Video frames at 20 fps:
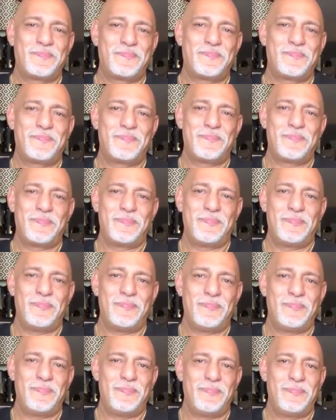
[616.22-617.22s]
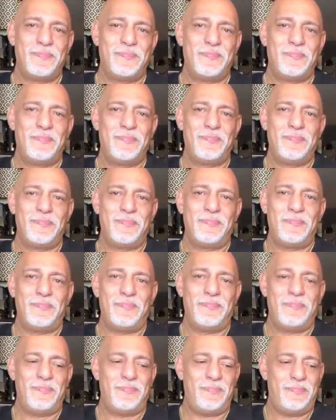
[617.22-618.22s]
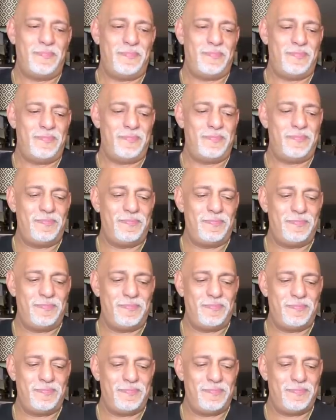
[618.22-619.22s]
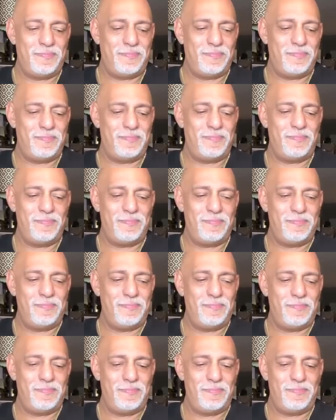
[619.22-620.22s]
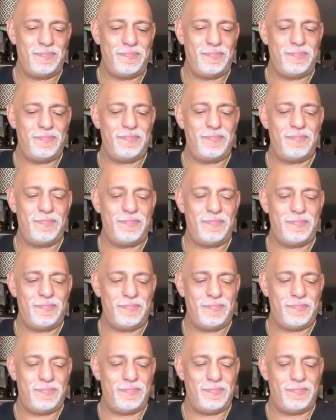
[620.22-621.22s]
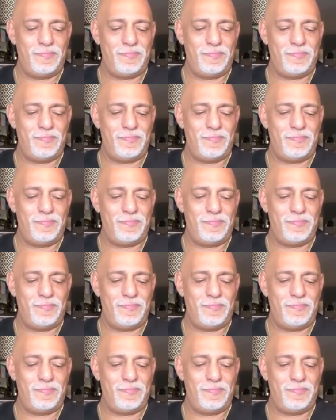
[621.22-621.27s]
This person isn't speaking.